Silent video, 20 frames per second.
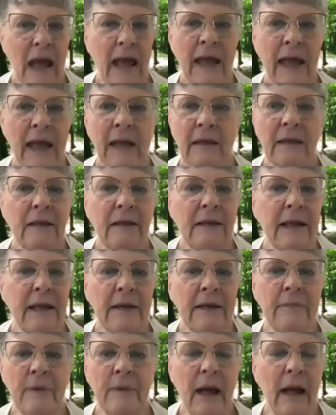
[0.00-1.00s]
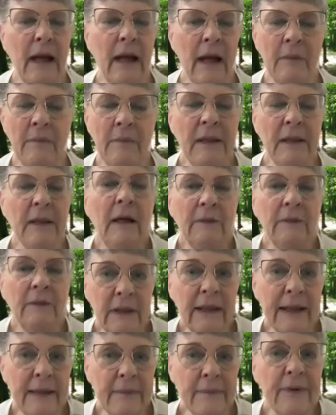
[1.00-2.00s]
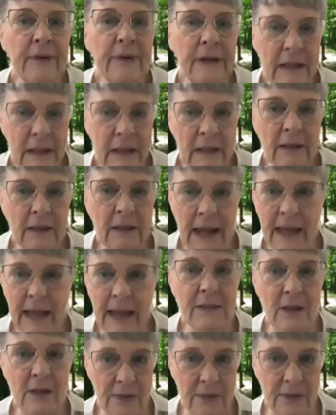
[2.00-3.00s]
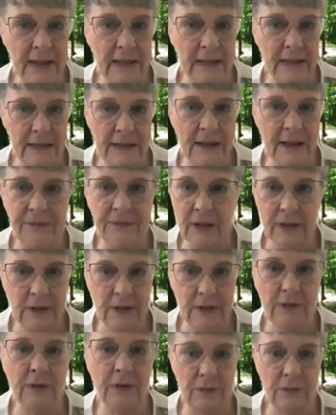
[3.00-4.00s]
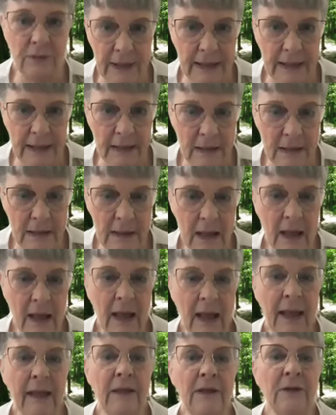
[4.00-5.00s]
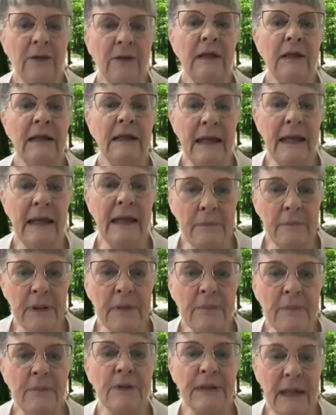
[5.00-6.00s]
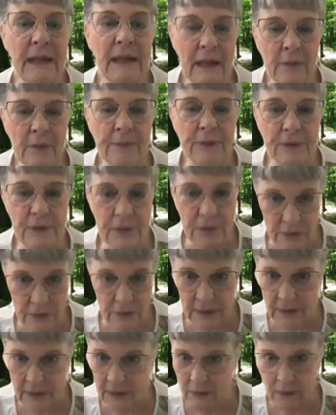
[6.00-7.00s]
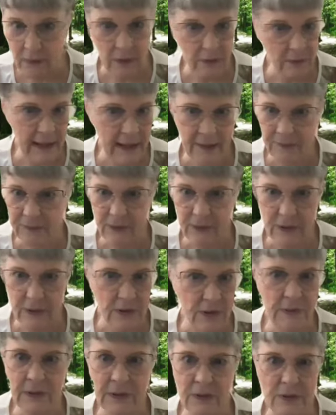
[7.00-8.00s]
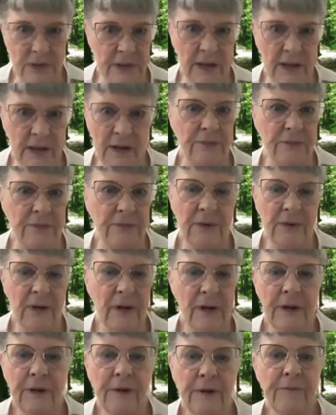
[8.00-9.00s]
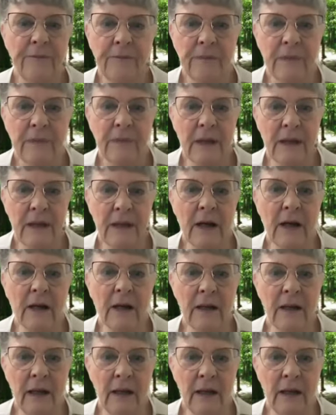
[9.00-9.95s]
And I mean, the library here has all that stuff that you can rent, and you can get people to help you do it. You don't have to do it yourself. There,